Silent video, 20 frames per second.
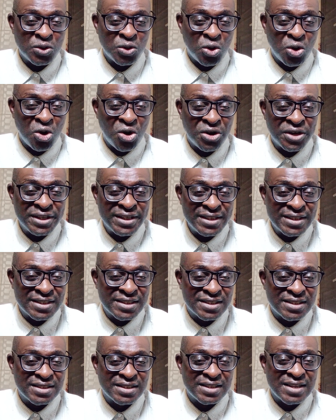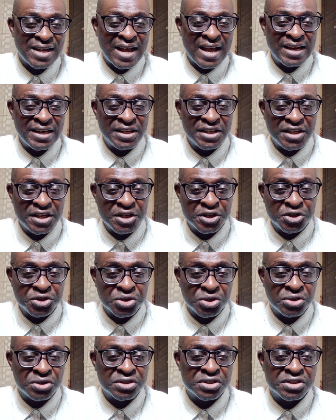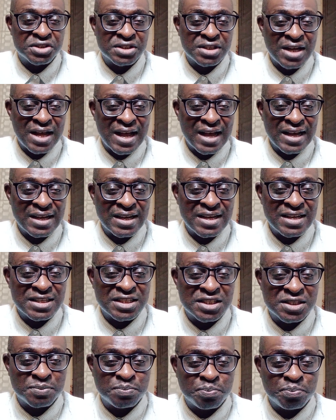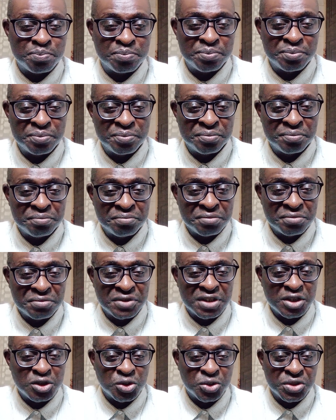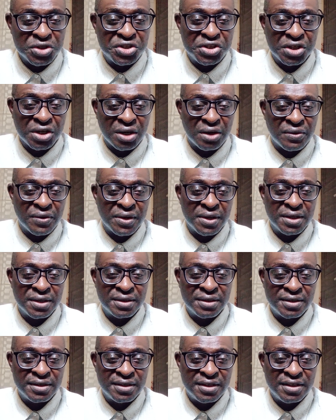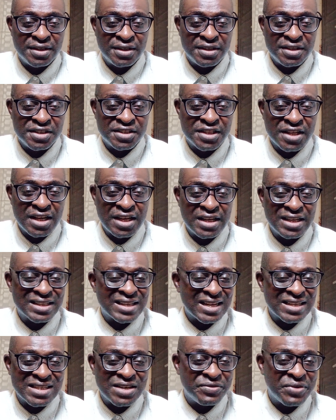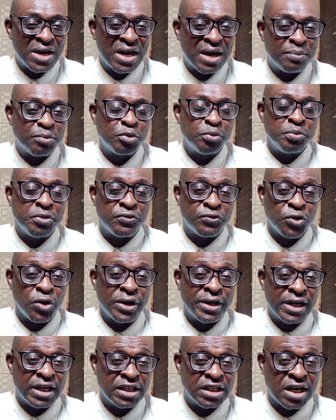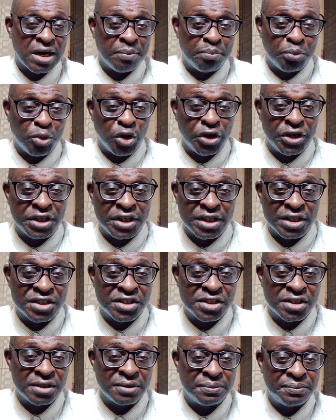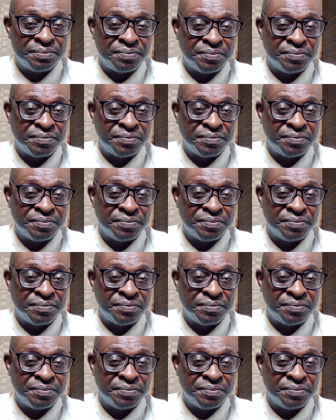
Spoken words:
all these allegations against the judiciary, he said it has never happened before in Nigerian politics.